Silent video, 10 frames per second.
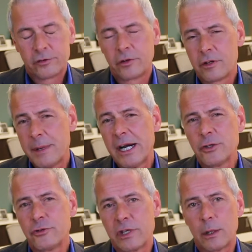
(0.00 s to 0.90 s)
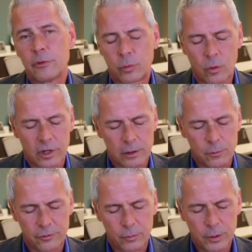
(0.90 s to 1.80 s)
So the manager that I was
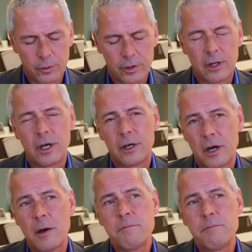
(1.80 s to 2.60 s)
working with, we were in a